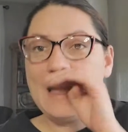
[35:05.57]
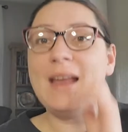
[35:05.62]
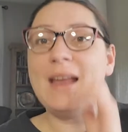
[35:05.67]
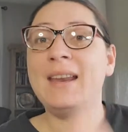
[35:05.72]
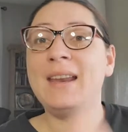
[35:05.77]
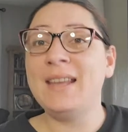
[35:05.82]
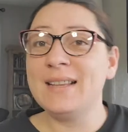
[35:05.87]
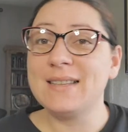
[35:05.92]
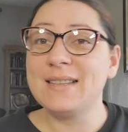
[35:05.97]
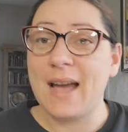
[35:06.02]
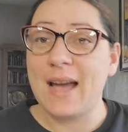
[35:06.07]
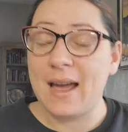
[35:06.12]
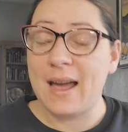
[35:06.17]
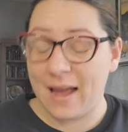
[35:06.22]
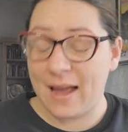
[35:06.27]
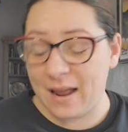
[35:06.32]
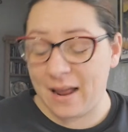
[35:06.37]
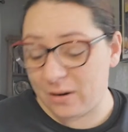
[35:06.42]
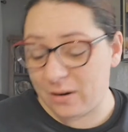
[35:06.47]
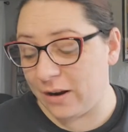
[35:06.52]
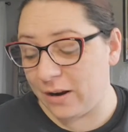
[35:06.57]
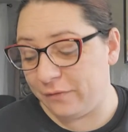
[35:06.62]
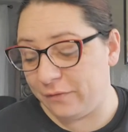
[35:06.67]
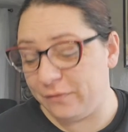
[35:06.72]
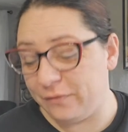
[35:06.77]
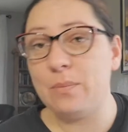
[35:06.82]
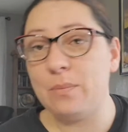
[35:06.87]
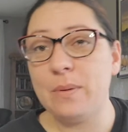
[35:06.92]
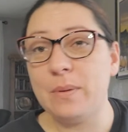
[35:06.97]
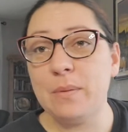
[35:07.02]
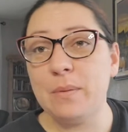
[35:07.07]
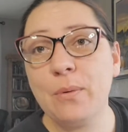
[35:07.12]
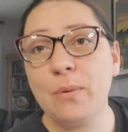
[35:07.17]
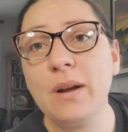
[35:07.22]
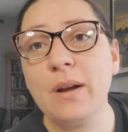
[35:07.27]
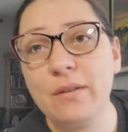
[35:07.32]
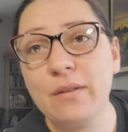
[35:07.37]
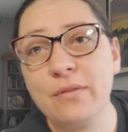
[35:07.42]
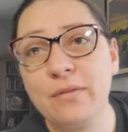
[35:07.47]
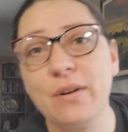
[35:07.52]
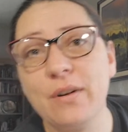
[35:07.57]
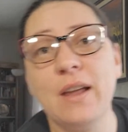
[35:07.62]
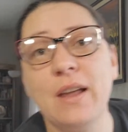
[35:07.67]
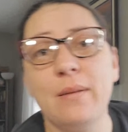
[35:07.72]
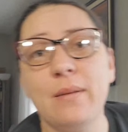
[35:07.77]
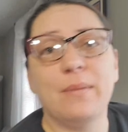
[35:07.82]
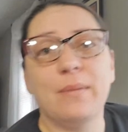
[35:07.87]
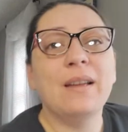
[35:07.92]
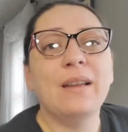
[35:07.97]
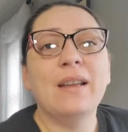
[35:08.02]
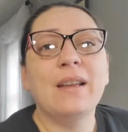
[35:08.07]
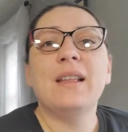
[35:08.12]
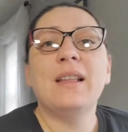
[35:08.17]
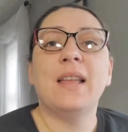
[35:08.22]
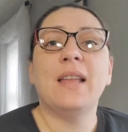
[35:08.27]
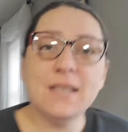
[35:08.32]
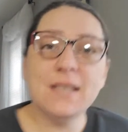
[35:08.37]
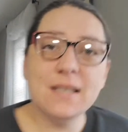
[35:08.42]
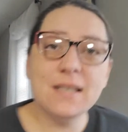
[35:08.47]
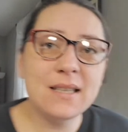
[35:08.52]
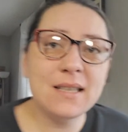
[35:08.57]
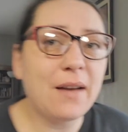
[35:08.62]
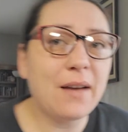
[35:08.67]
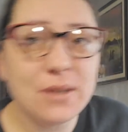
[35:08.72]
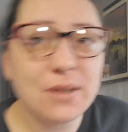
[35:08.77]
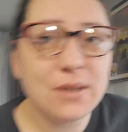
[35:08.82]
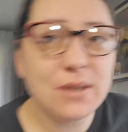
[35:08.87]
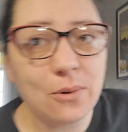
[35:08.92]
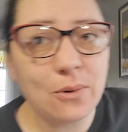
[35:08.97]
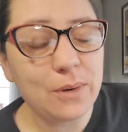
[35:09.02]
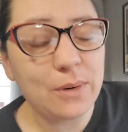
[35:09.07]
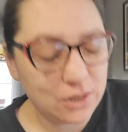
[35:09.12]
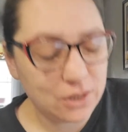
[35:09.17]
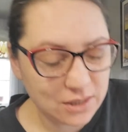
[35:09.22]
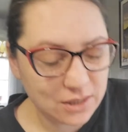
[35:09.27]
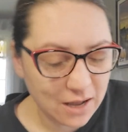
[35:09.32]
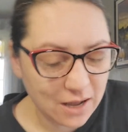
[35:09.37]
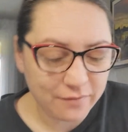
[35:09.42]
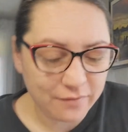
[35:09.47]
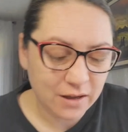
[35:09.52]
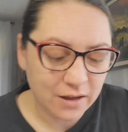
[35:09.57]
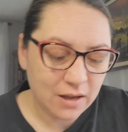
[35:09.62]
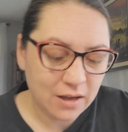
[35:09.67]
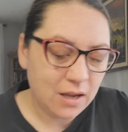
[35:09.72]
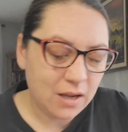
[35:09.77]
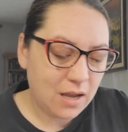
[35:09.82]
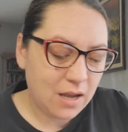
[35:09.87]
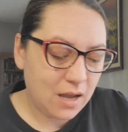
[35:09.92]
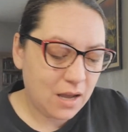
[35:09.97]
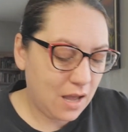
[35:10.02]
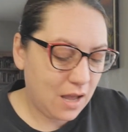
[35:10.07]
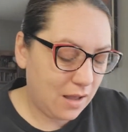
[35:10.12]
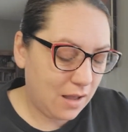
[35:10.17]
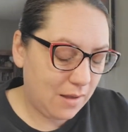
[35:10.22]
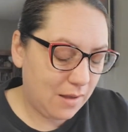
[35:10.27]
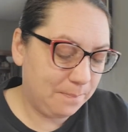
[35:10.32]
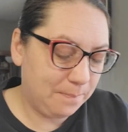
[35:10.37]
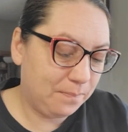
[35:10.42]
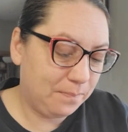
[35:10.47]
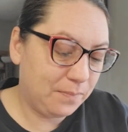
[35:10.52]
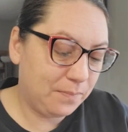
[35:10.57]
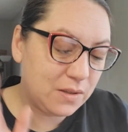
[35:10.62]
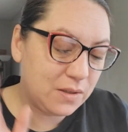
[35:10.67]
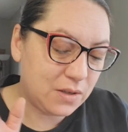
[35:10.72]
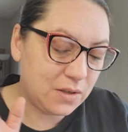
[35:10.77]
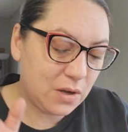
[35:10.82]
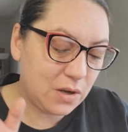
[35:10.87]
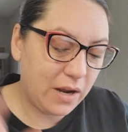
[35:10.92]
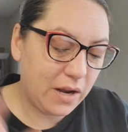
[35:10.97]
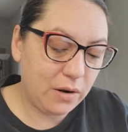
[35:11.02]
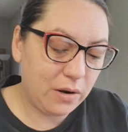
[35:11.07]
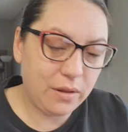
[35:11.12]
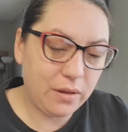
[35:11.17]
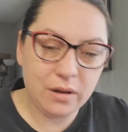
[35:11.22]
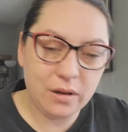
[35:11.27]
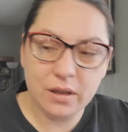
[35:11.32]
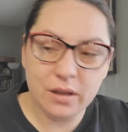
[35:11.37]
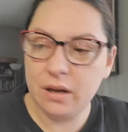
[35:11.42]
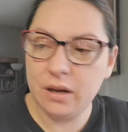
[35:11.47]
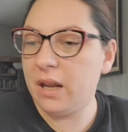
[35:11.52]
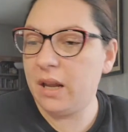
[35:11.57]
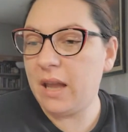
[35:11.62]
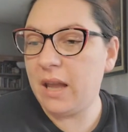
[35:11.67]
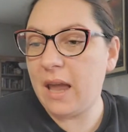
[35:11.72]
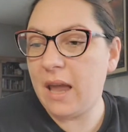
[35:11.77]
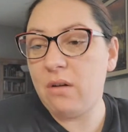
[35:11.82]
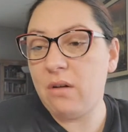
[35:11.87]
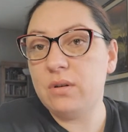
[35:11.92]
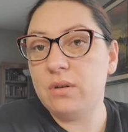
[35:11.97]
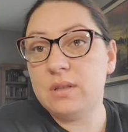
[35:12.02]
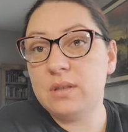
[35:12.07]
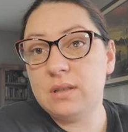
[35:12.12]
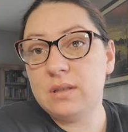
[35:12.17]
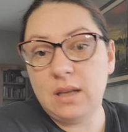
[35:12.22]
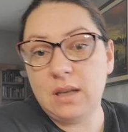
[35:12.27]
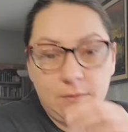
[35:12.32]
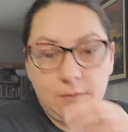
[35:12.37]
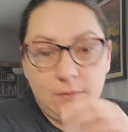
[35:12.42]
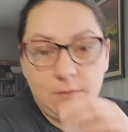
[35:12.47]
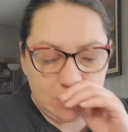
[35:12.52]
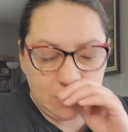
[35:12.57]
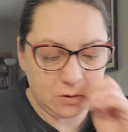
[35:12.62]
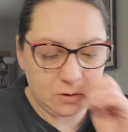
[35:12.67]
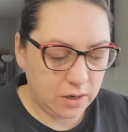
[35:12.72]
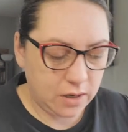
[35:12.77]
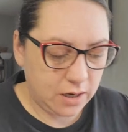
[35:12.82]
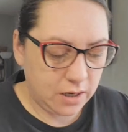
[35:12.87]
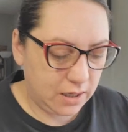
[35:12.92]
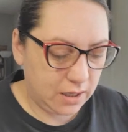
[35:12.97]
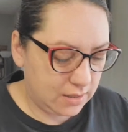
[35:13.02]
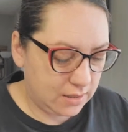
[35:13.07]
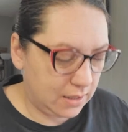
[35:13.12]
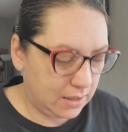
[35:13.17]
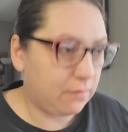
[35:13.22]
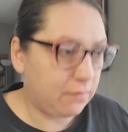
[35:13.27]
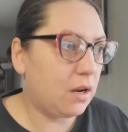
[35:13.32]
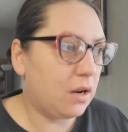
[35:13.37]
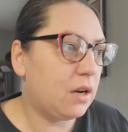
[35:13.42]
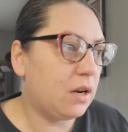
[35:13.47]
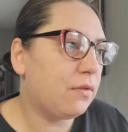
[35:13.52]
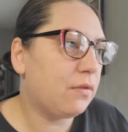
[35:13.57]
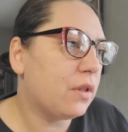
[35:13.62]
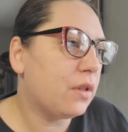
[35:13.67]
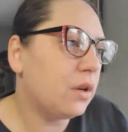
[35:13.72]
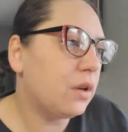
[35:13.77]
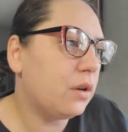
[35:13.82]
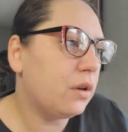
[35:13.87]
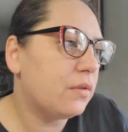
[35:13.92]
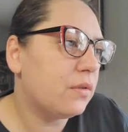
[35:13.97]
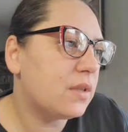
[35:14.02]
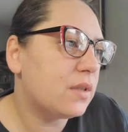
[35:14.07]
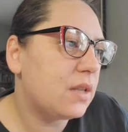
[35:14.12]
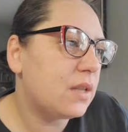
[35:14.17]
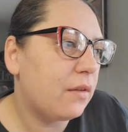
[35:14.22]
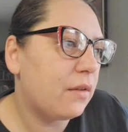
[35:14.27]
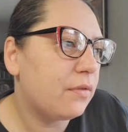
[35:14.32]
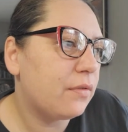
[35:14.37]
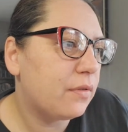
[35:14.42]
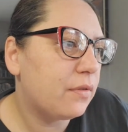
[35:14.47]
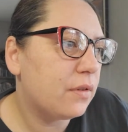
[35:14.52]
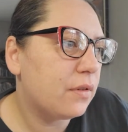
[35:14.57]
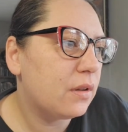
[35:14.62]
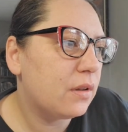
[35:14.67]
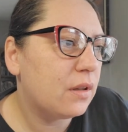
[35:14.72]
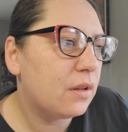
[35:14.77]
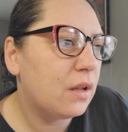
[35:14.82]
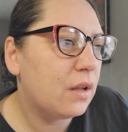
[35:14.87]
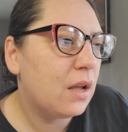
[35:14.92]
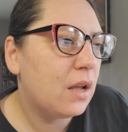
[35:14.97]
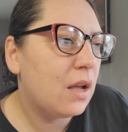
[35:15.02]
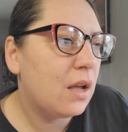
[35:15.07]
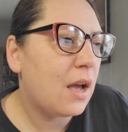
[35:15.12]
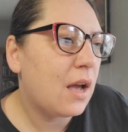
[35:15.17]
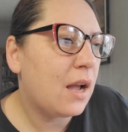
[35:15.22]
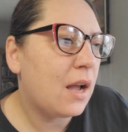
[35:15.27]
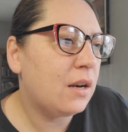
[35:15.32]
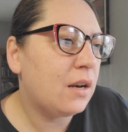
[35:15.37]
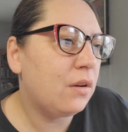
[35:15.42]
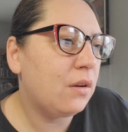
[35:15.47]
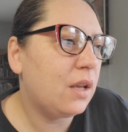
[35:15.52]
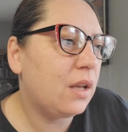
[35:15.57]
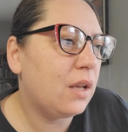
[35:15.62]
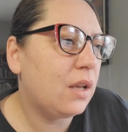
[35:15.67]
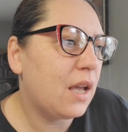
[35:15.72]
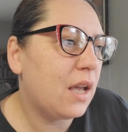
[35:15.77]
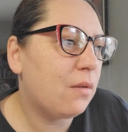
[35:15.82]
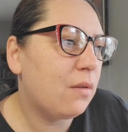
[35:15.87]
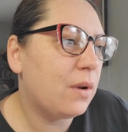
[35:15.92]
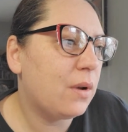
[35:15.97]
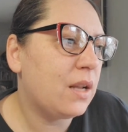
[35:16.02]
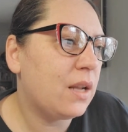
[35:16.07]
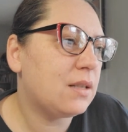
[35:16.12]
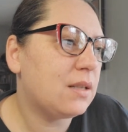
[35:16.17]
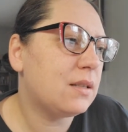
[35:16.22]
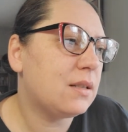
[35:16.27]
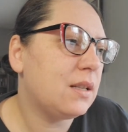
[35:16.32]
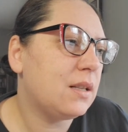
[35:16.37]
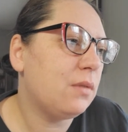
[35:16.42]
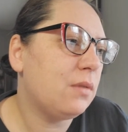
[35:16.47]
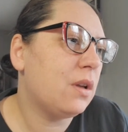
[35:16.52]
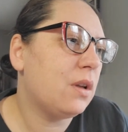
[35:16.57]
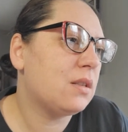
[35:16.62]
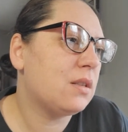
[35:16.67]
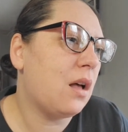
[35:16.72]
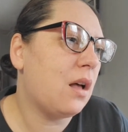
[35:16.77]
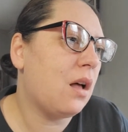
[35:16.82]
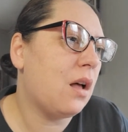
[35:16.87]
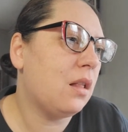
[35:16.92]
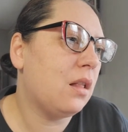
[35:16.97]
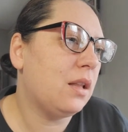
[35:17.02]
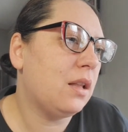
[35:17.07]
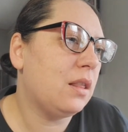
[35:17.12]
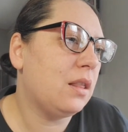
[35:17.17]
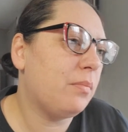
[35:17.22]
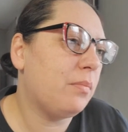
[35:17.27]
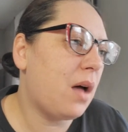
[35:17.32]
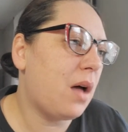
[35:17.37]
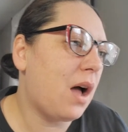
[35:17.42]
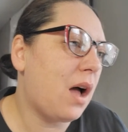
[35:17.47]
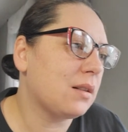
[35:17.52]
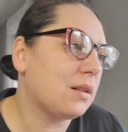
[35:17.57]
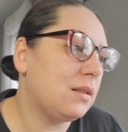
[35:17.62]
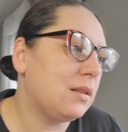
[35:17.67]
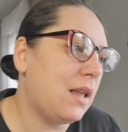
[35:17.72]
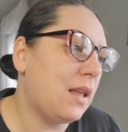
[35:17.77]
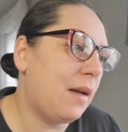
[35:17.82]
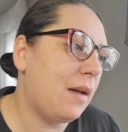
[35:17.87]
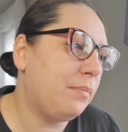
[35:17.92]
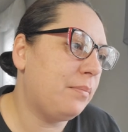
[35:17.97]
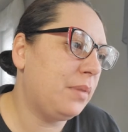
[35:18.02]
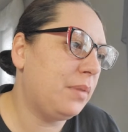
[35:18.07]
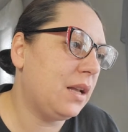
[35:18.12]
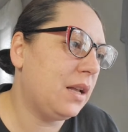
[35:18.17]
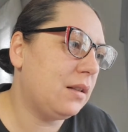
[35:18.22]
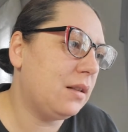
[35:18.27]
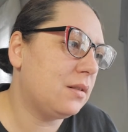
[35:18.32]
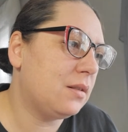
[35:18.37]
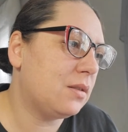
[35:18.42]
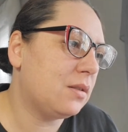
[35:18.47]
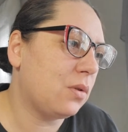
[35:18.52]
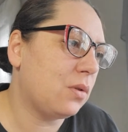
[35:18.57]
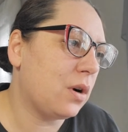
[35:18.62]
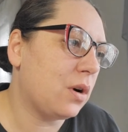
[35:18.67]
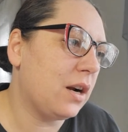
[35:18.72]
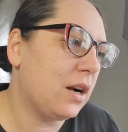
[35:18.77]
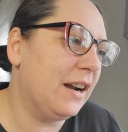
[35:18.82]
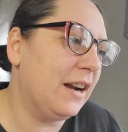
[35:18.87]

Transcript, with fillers: and he's got uh, quite a few people working for him. They just have so much stuff. Um, so I know they're clearing out inventory to get ready for the new stuff. I know you can't wait to see what's all in the box of that bead store.